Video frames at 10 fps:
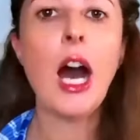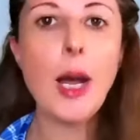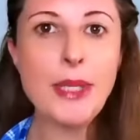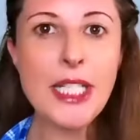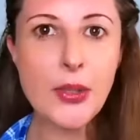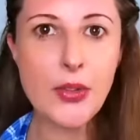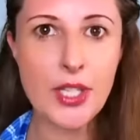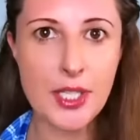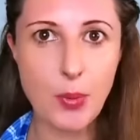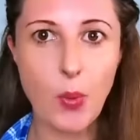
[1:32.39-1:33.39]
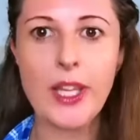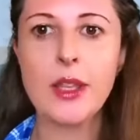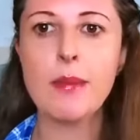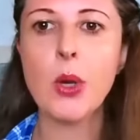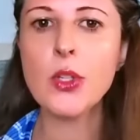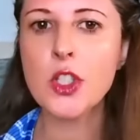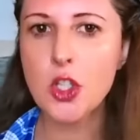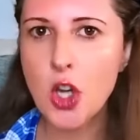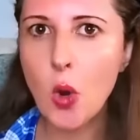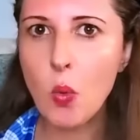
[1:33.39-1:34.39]
Up until this point, the most
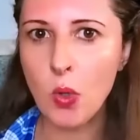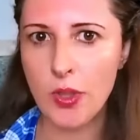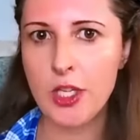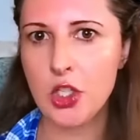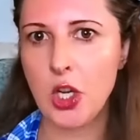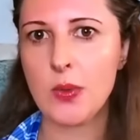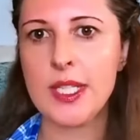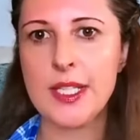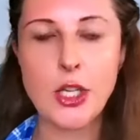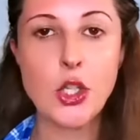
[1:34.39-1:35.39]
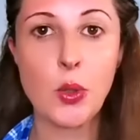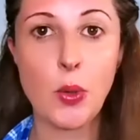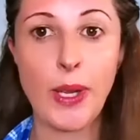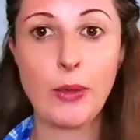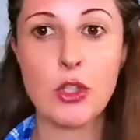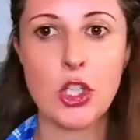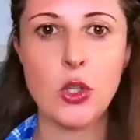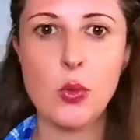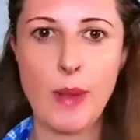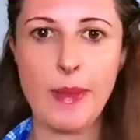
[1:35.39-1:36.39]
noteworthy show to center around two
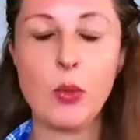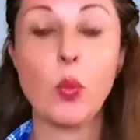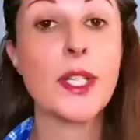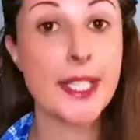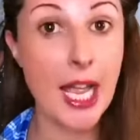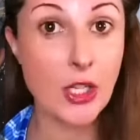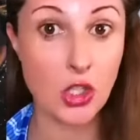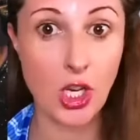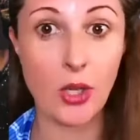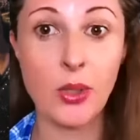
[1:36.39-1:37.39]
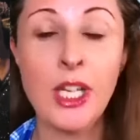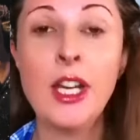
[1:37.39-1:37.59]
women was Sideshow,